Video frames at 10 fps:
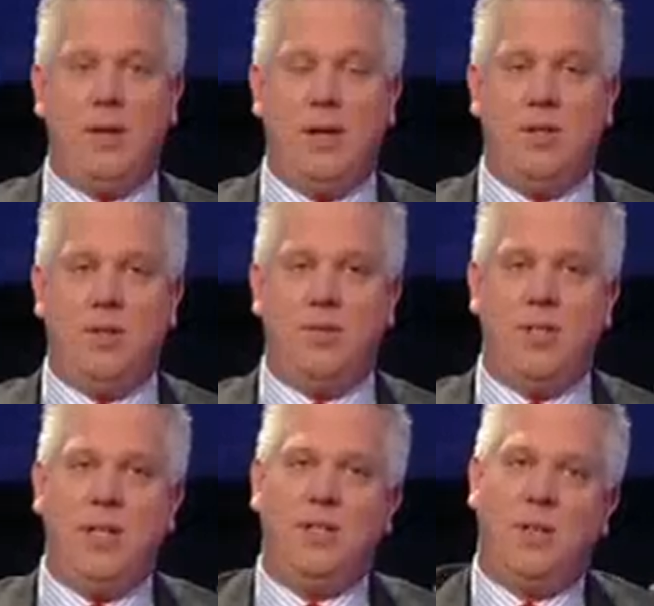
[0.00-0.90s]
As you've
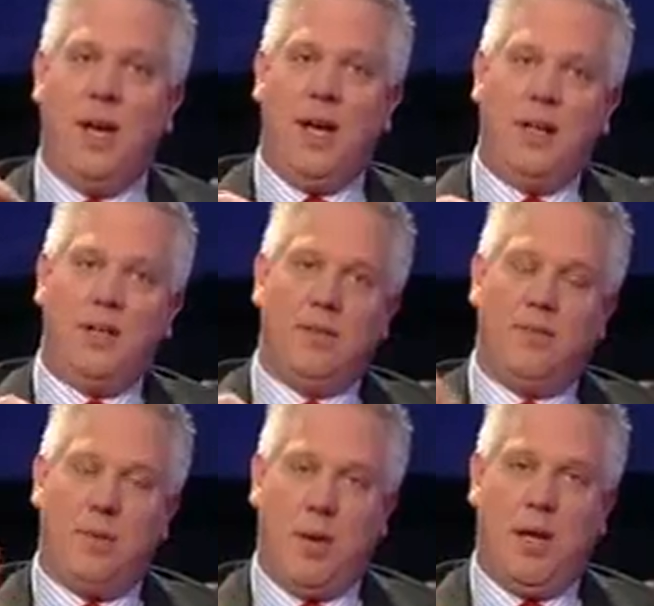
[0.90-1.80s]
seen tonight
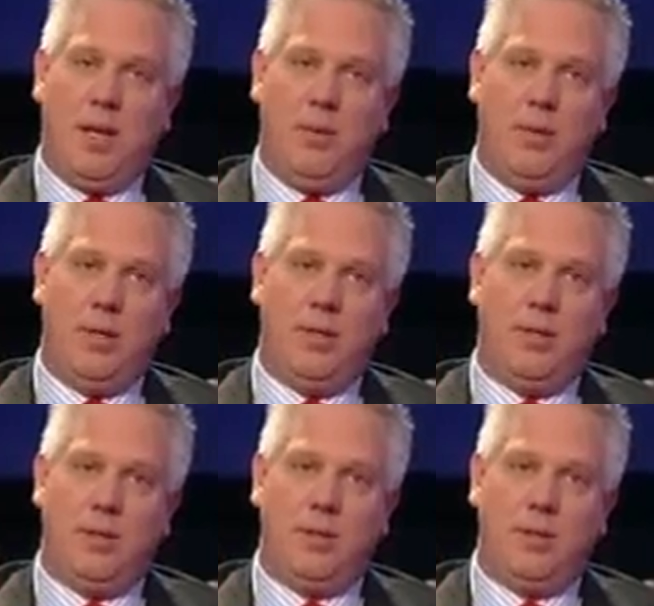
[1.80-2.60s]
from Hollywood